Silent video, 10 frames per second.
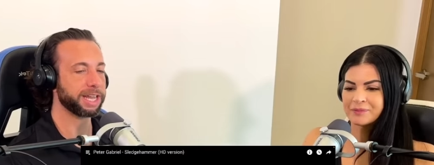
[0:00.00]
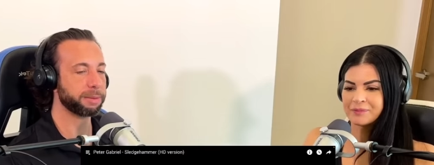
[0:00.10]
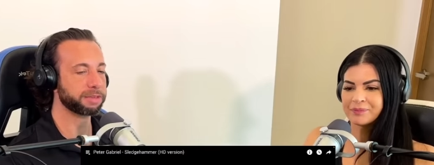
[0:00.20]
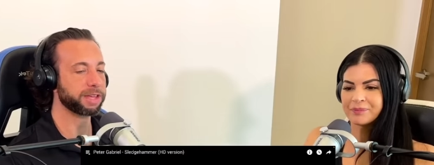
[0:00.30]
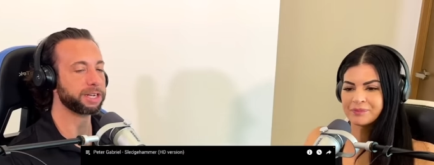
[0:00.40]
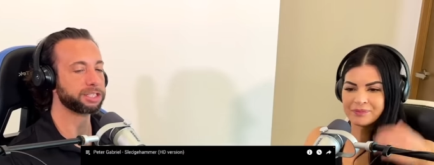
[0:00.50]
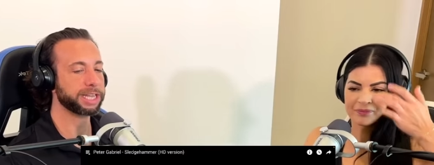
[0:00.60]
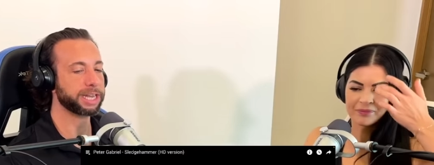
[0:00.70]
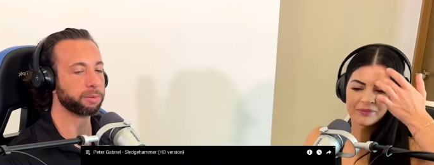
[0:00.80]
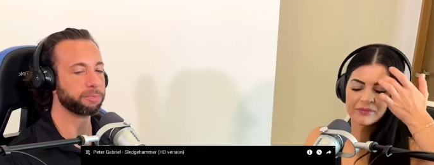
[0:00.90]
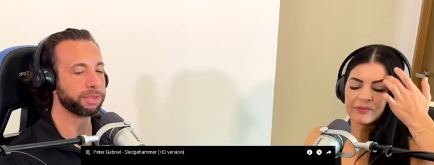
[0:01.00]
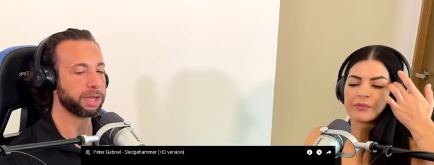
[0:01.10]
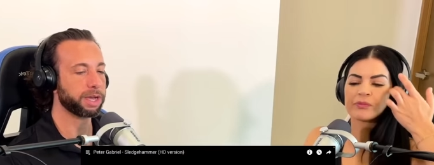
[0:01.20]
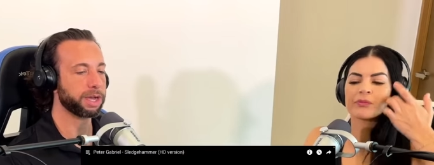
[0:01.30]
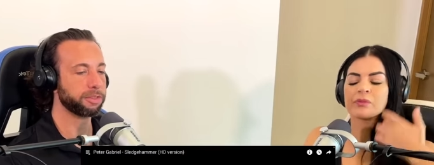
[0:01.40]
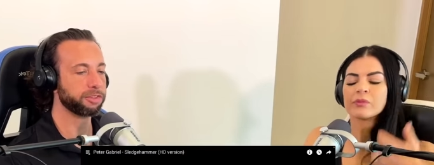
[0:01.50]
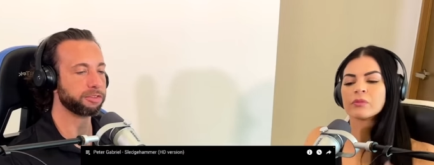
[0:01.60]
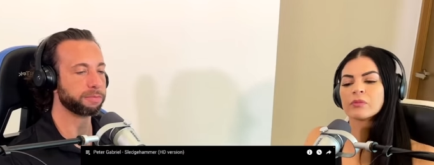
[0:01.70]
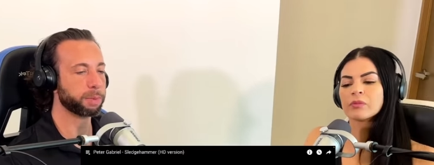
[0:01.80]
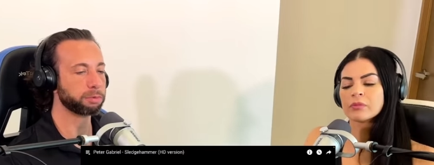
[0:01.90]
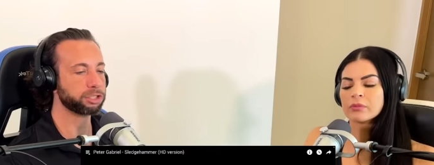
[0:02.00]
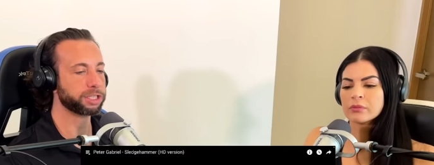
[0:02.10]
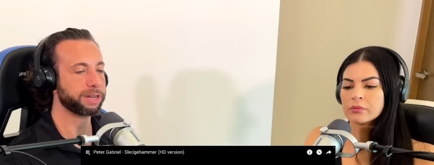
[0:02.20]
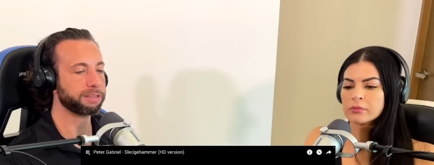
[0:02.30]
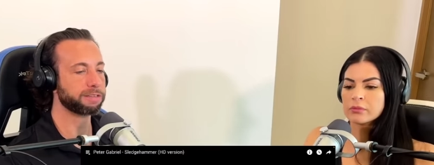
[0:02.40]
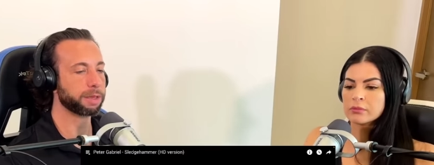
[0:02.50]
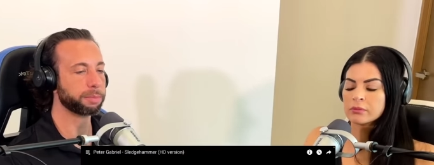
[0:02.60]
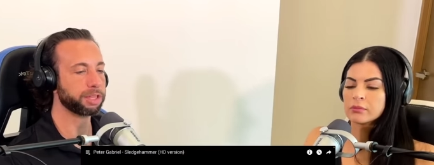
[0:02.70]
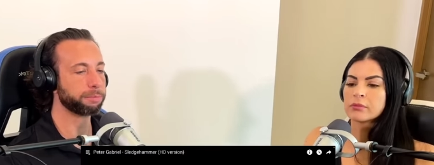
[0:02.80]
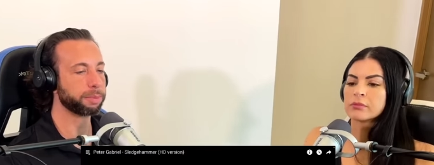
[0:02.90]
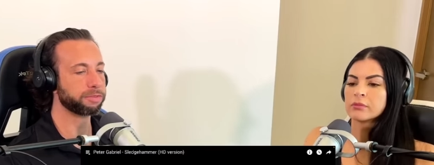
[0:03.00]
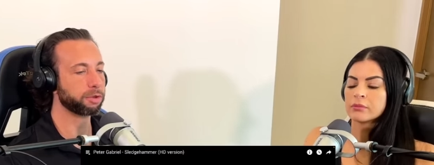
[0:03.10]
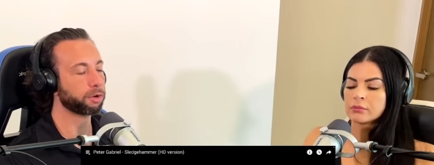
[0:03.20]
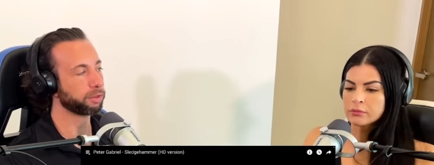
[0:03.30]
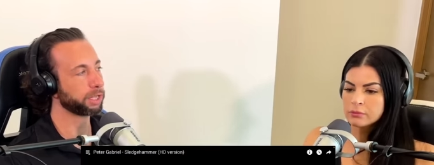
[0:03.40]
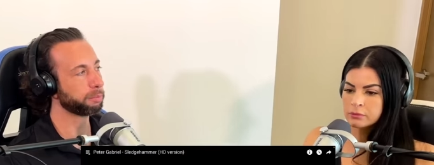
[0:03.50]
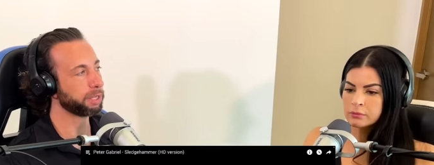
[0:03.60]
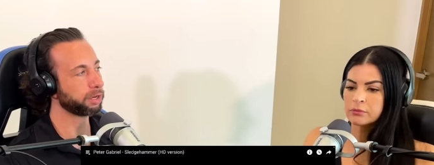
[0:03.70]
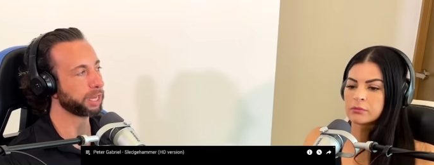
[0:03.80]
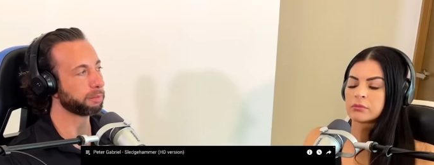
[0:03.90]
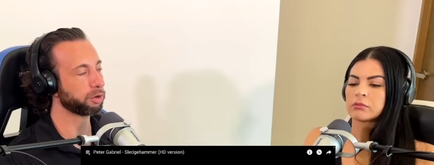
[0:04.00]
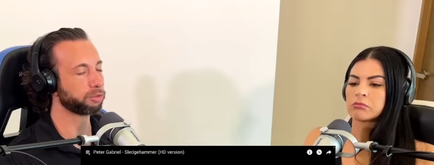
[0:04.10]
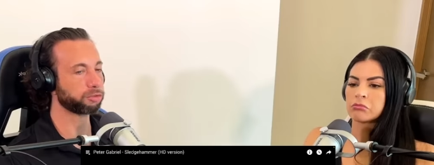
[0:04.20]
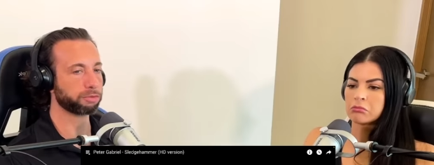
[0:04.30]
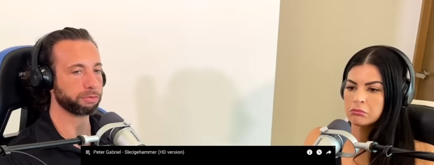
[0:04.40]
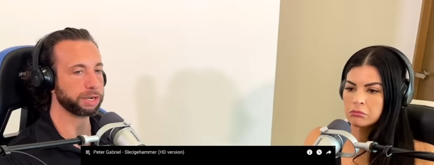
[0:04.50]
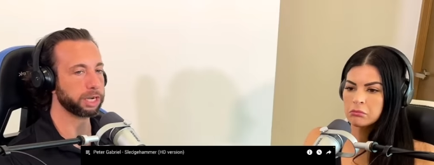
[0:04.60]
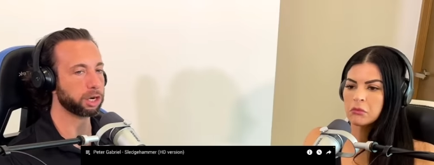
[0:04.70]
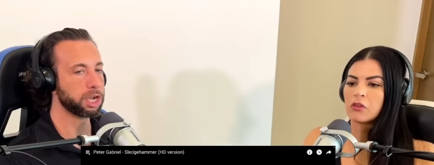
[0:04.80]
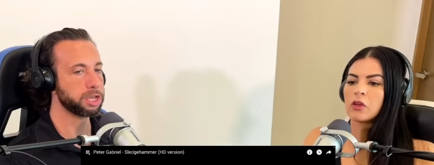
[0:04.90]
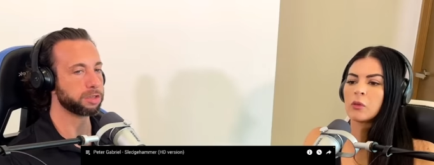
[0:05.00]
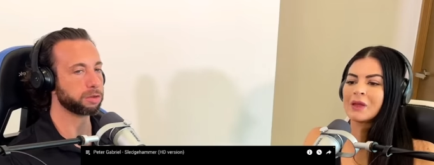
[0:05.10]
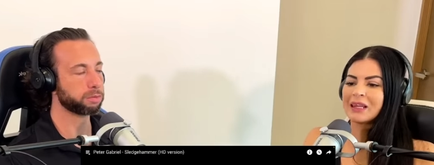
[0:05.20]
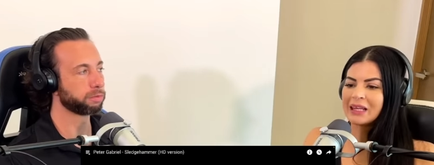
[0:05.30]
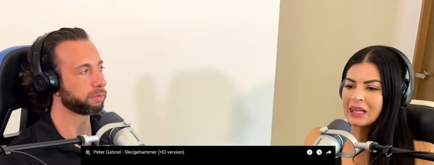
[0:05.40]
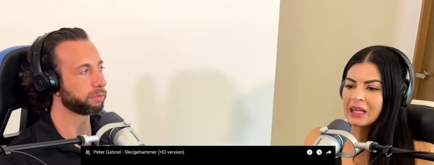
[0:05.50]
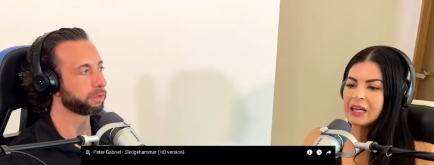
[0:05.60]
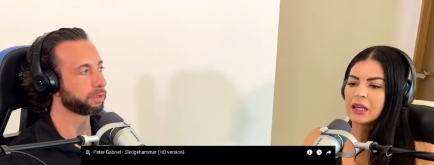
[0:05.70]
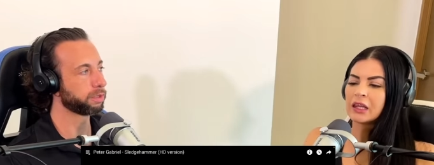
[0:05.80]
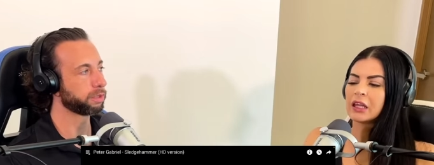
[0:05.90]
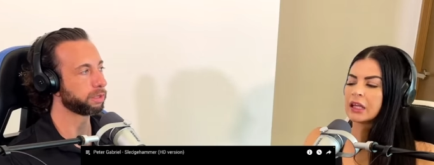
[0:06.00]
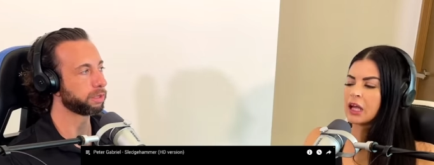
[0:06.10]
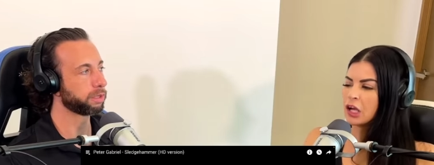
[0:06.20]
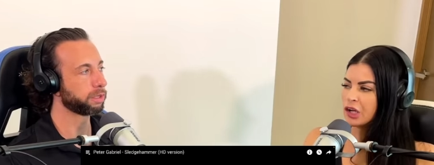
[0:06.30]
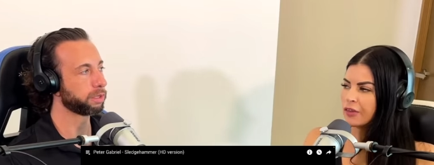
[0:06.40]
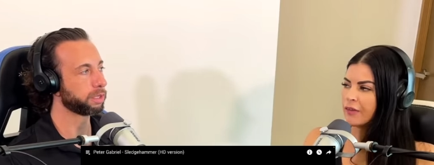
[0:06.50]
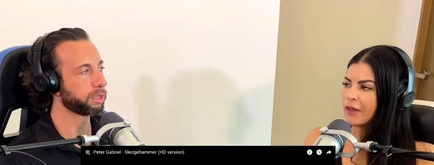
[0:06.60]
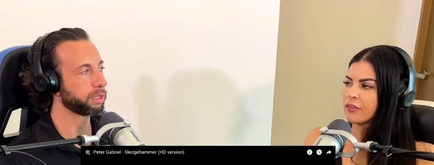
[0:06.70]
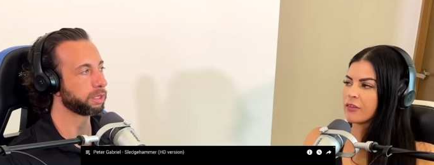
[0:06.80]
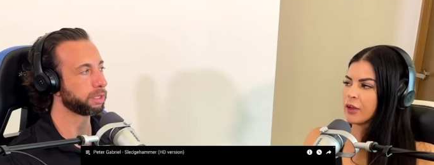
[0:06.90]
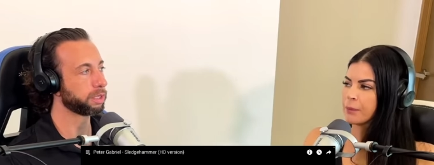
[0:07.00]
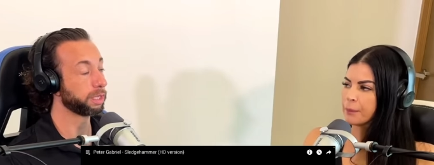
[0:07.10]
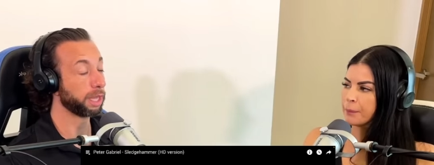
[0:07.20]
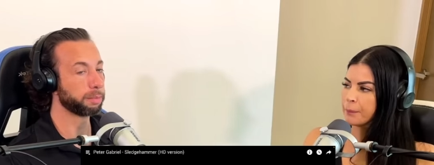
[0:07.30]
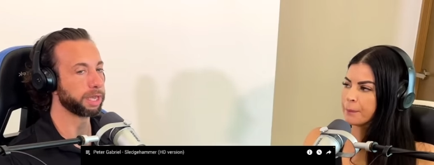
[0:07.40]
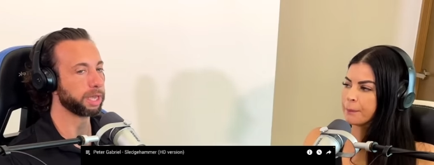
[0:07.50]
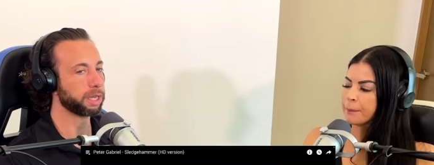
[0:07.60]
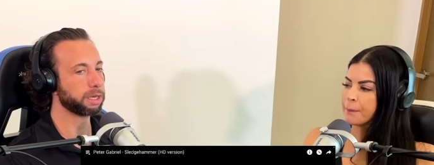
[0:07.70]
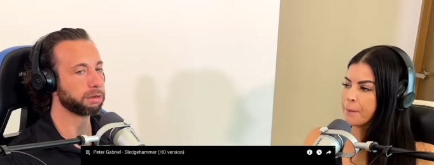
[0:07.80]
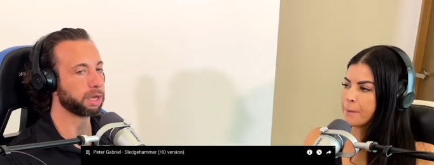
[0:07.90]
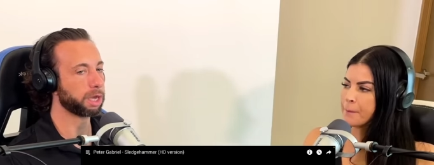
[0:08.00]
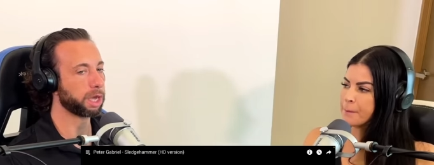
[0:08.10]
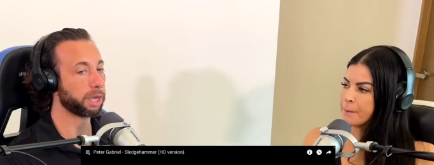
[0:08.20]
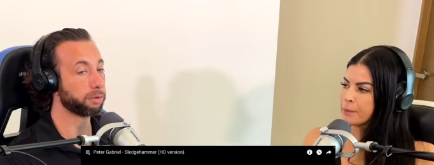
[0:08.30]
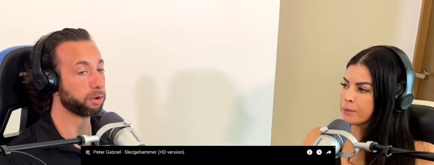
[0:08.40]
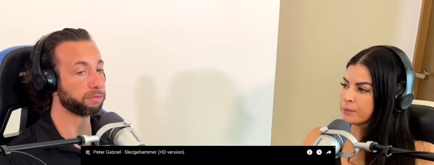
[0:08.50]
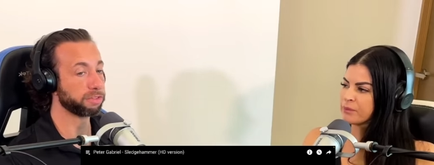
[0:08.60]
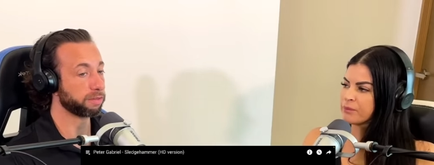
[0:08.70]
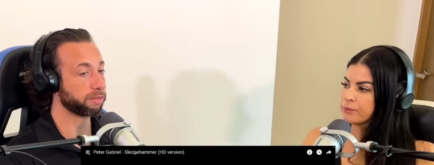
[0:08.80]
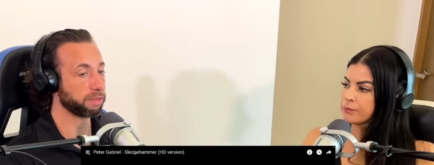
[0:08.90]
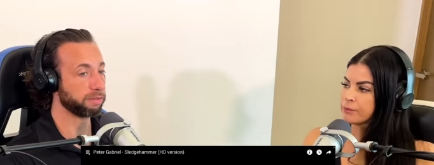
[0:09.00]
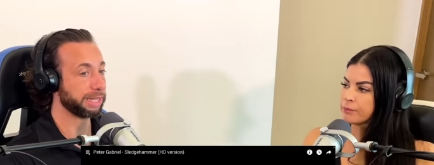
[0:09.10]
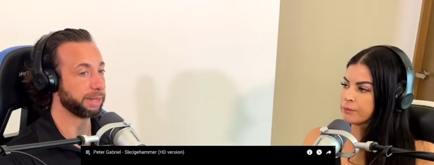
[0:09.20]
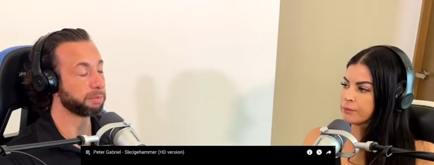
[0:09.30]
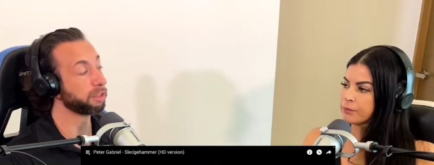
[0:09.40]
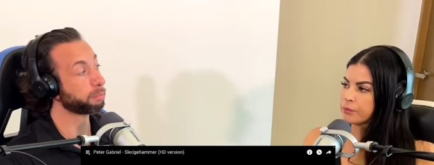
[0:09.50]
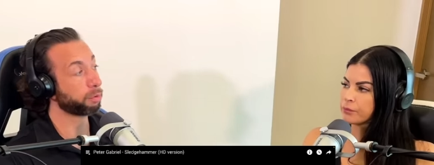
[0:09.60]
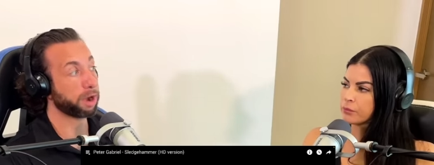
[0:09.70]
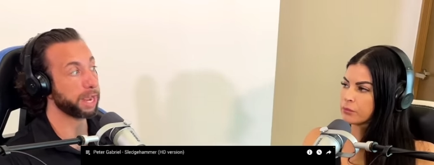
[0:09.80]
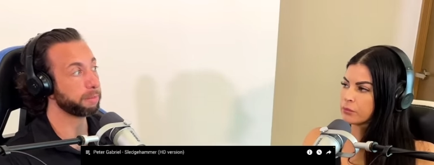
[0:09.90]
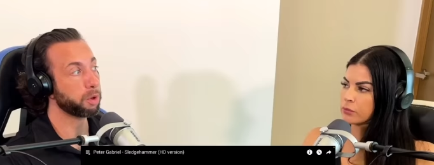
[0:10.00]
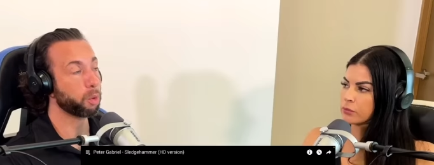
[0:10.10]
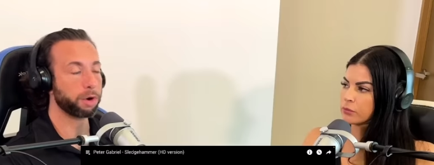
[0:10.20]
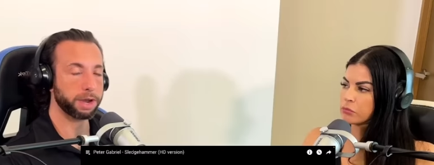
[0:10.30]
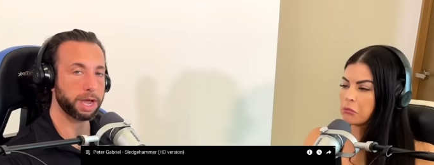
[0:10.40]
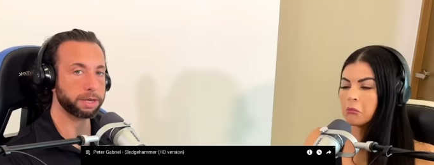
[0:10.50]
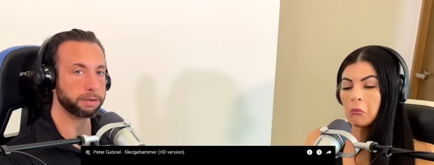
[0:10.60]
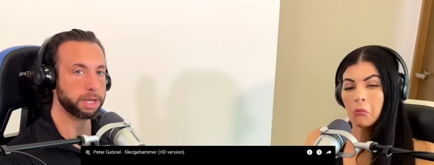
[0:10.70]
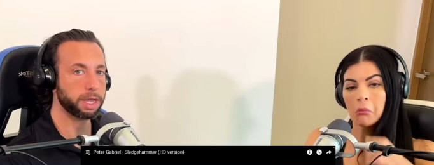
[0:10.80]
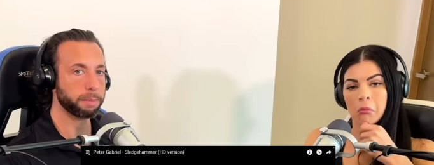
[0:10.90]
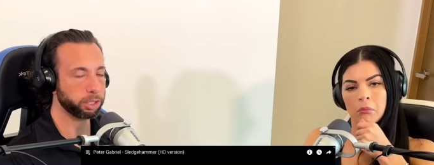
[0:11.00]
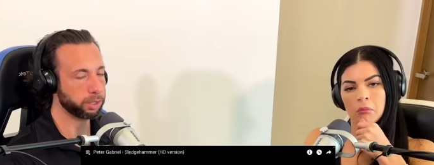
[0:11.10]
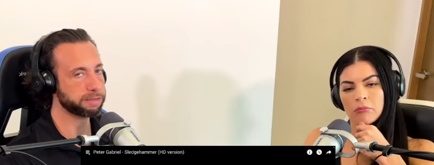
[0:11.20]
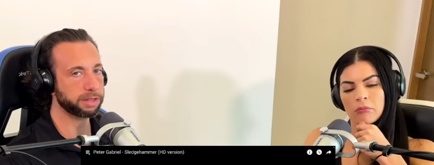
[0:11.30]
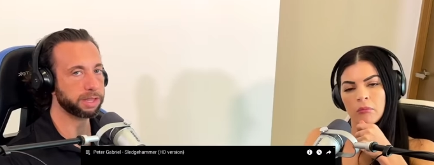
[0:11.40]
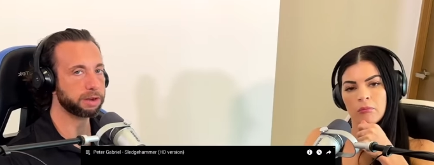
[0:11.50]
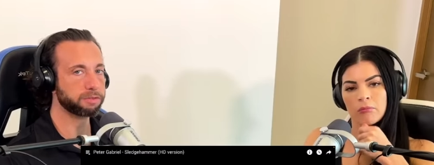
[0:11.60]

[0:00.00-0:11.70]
Speaker 1: and I'm excited to check it out. Uh, this is post Genesis, I believe, but still early in Peter Gabriel's career. So he'll so, be a little
Speaker 2: late, a little younger than last time.
Speaker 1: Yep, and uh, I don't know if this is deemed his prime or not, but you guys can